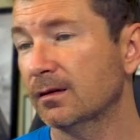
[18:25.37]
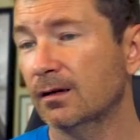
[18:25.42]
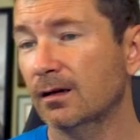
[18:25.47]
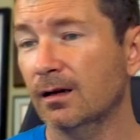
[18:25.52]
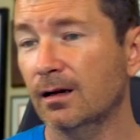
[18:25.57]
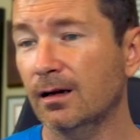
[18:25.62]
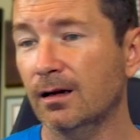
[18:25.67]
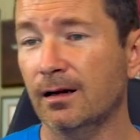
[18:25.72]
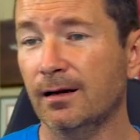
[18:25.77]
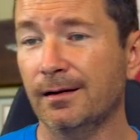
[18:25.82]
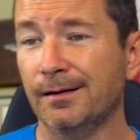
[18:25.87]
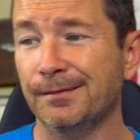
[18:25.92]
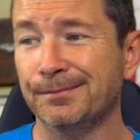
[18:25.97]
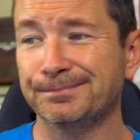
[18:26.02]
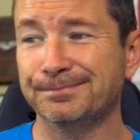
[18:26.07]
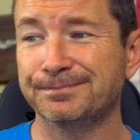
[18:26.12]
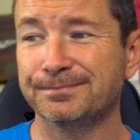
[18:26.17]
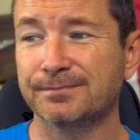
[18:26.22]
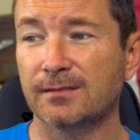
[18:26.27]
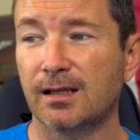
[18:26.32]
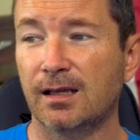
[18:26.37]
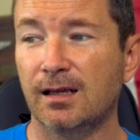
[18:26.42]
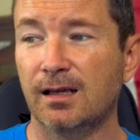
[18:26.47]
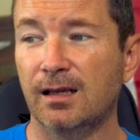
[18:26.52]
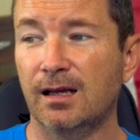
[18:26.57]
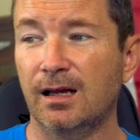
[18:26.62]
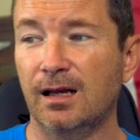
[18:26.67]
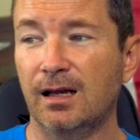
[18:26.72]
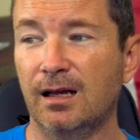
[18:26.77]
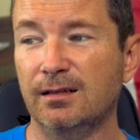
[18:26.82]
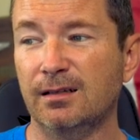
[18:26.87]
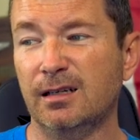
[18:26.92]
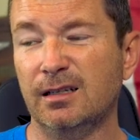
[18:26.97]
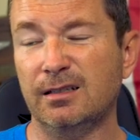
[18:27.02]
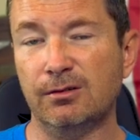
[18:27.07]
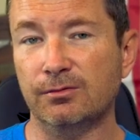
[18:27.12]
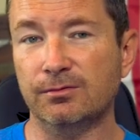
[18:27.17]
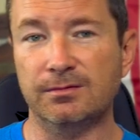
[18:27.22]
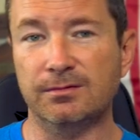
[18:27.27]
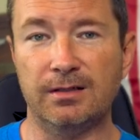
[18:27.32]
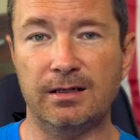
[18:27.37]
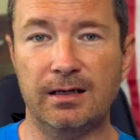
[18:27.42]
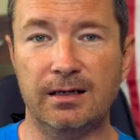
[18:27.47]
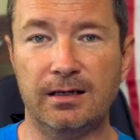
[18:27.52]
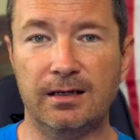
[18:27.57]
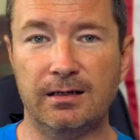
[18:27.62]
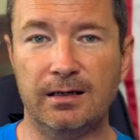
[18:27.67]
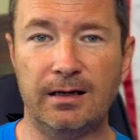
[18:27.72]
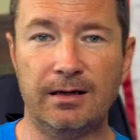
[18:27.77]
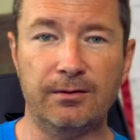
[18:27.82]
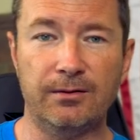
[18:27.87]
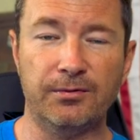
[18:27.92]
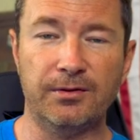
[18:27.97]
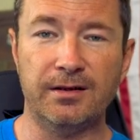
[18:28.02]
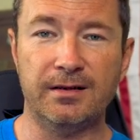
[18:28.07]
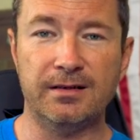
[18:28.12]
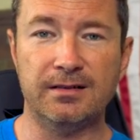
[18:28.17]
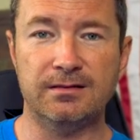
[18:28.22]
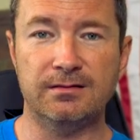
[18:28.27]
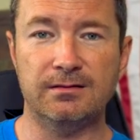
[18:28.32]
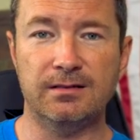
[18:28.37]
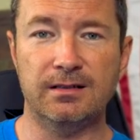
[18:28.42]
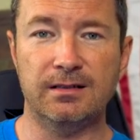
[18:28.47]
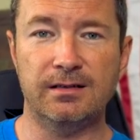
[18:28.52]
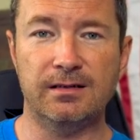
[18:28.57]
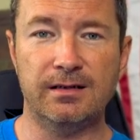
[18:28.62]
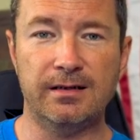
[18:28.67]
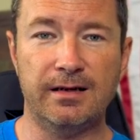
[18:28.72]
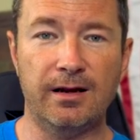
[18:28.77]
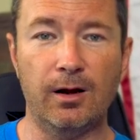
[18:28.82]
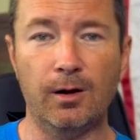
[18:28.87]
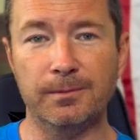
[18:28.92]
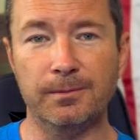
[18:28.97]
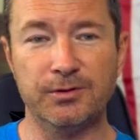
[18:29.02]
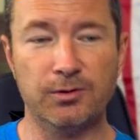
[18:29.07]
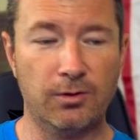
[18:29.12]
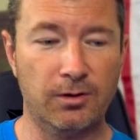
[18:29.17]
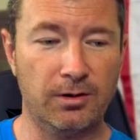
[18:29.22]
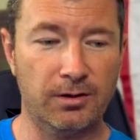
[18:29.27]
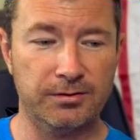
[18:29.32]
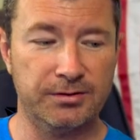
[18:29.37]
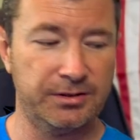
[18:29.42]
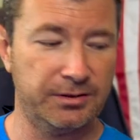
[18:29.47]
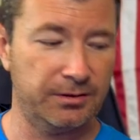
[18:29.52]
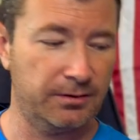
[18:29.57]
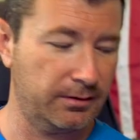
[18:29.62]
um, I, I, don't I don't think it, it, it helps or hurts you.